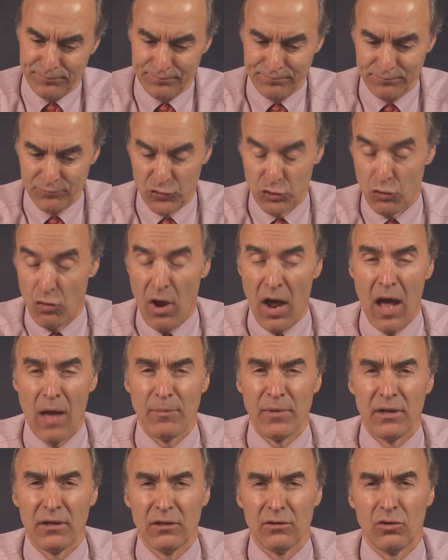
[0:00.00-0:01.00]

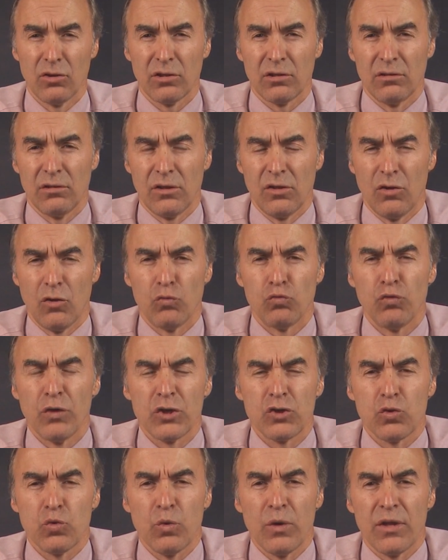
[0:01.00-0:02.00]
drama,
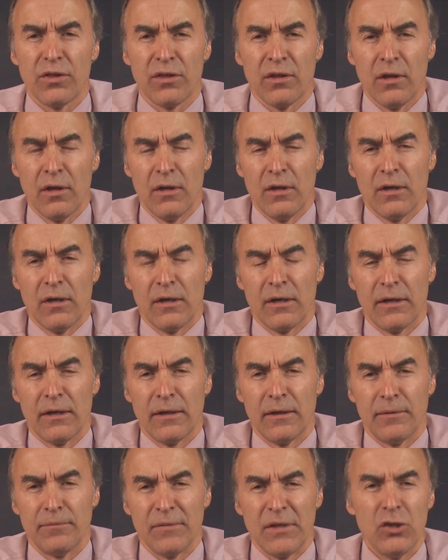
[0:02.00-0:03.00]
rich with
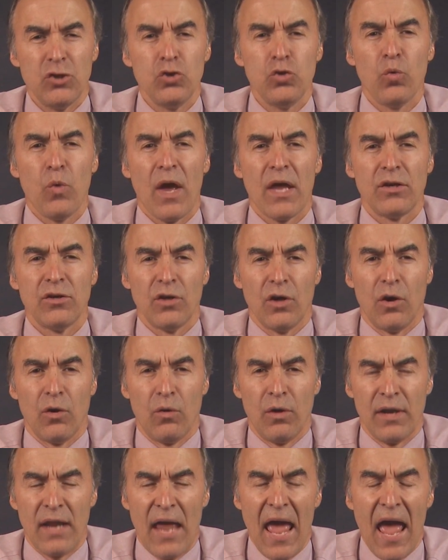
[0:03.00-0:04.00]
innuendo
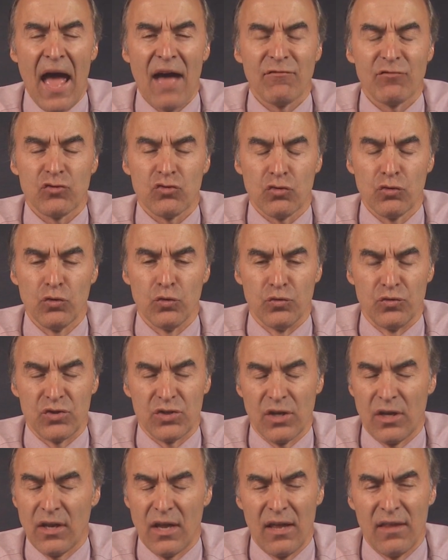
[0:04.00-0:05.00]
and half-truths.
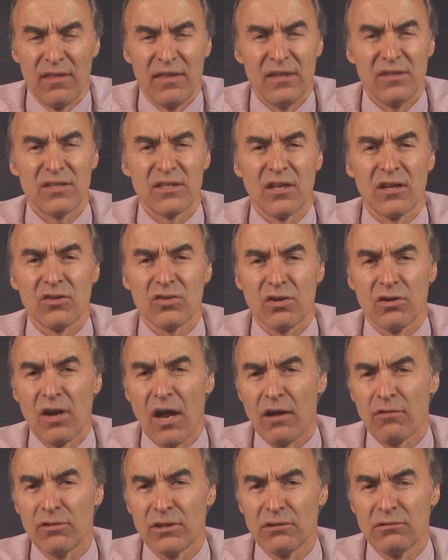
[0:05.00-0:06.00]
And these things are
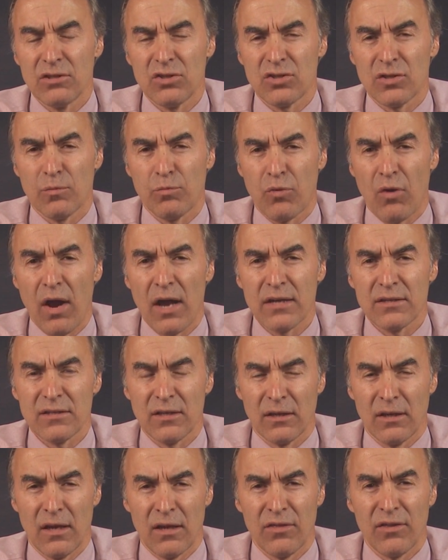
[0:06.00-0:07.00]
not really
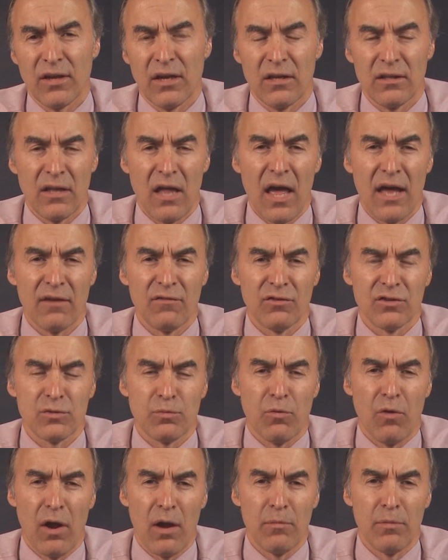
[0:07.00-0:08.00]
surprising. I think a lot of us
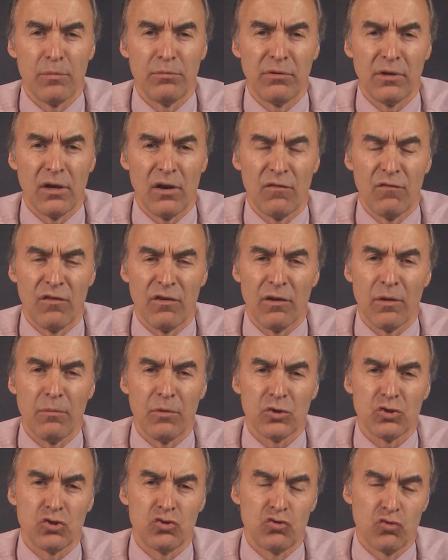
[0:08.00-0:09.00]
probably are very
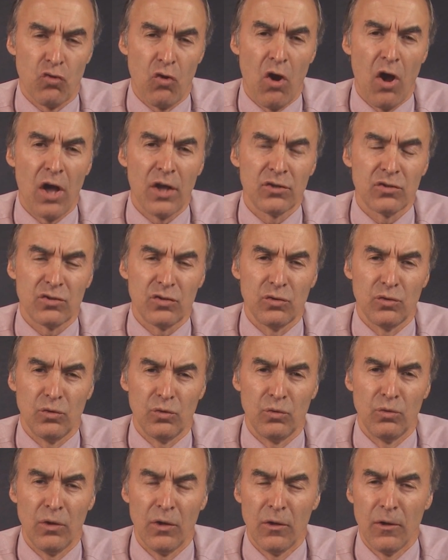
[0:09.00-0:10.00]
much drawn
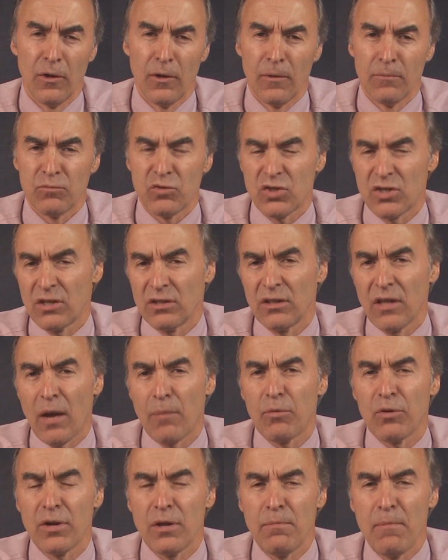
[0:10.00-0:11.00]
to
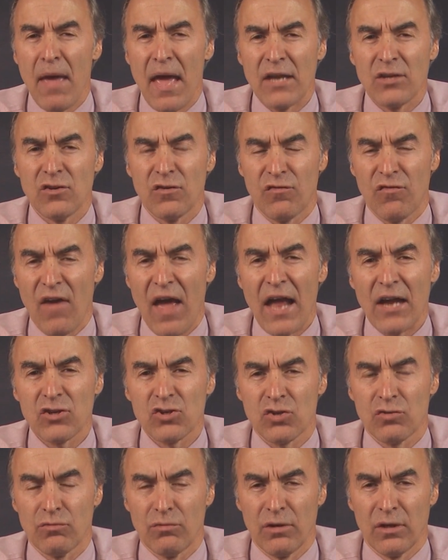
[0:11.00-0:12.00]
celebrity
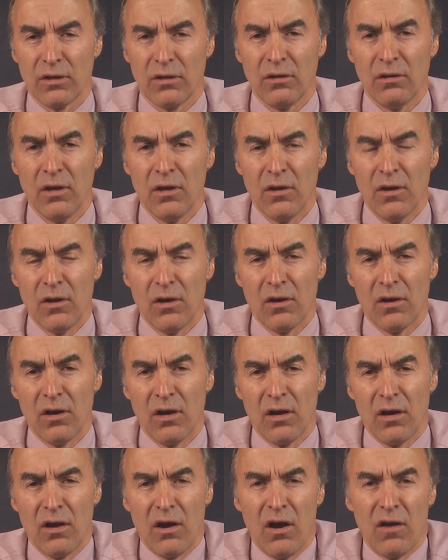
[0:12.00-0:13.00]
manufacturing
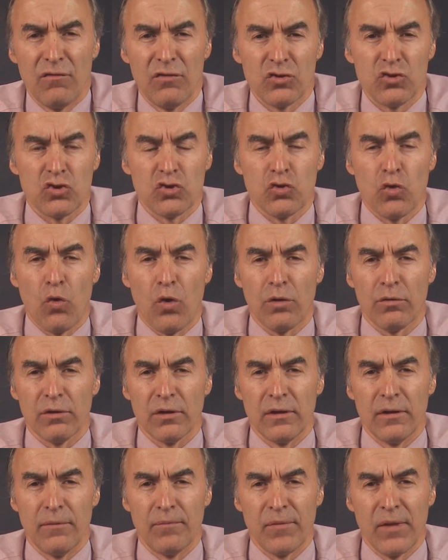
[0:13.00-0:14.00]
of a
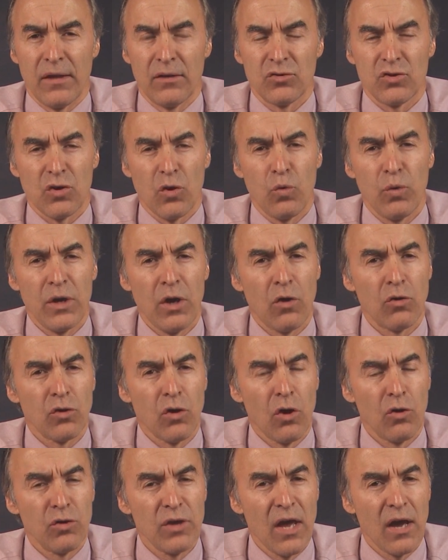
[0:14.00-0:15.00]
story. And so we don't
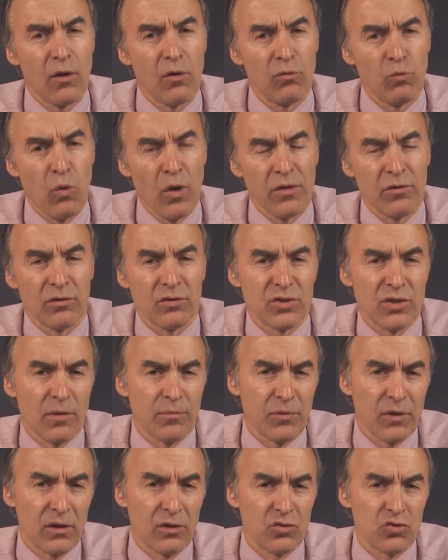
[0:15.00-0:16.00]
know yet whether
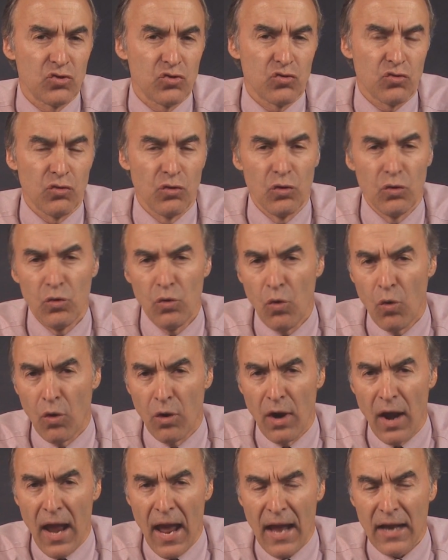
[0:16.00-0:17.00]
something is true
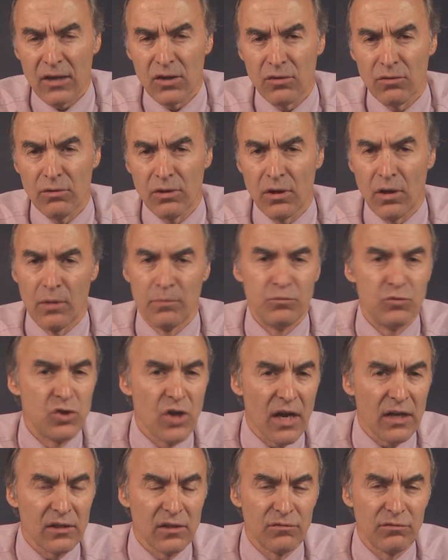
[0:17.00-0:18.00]
or accurate,
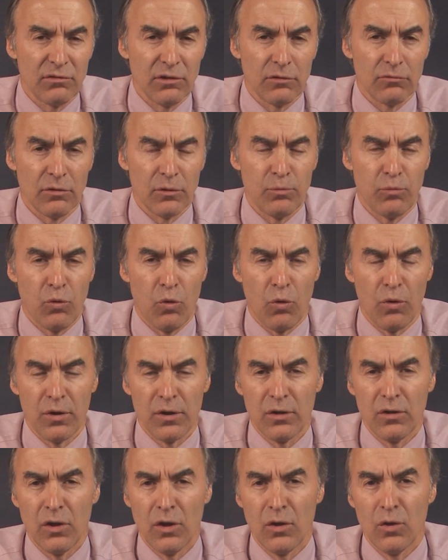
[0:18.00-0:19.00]
objectively
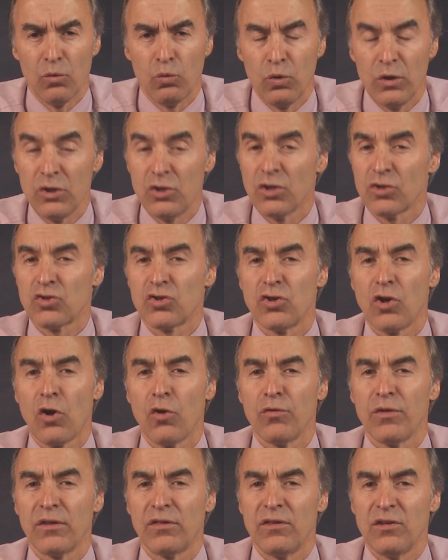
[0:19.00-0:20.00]
reported. We just know
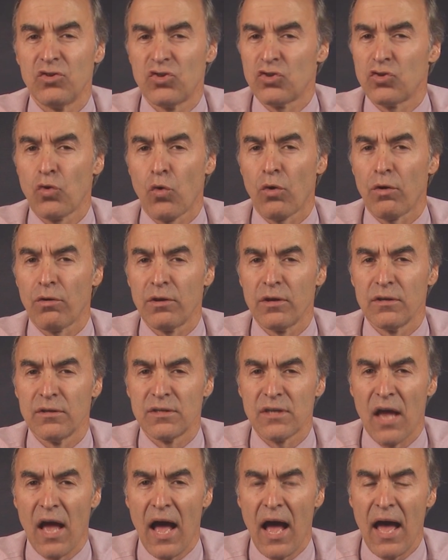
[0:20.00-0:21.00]
that this story is
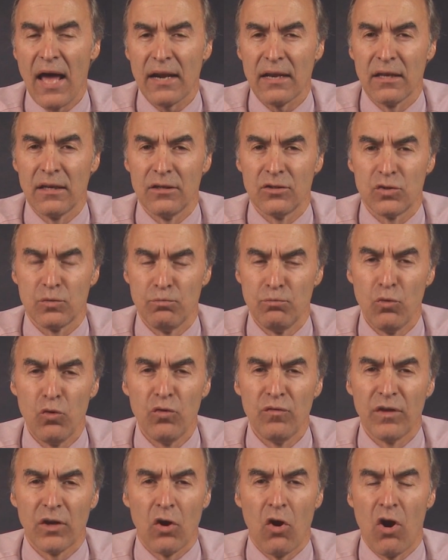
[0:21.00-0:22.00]
hot and it's
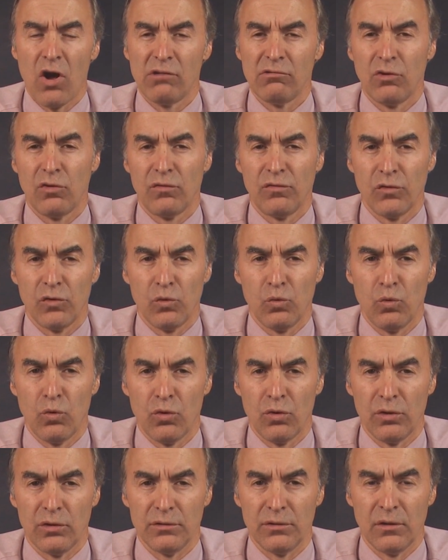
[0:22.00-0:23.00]
moving all over the
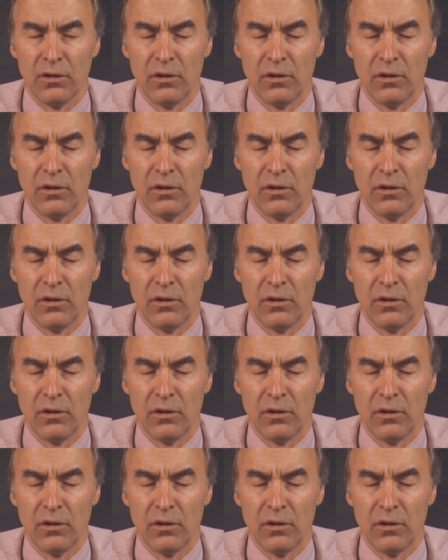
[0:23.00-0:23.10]
world.